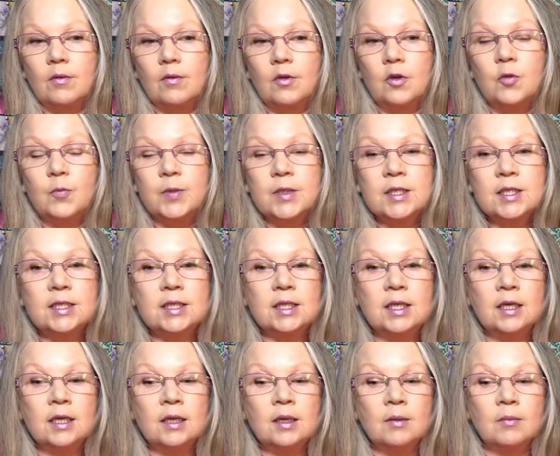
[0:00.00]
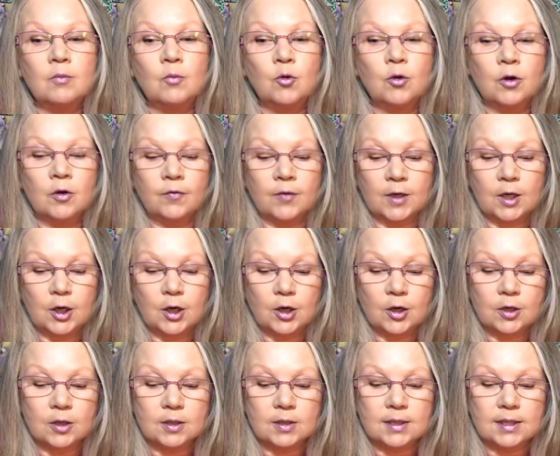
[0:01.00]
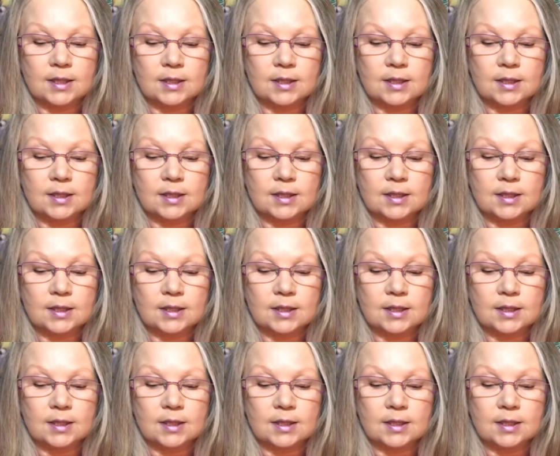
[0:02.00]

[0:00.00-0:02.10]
You've been seeing it more of a curse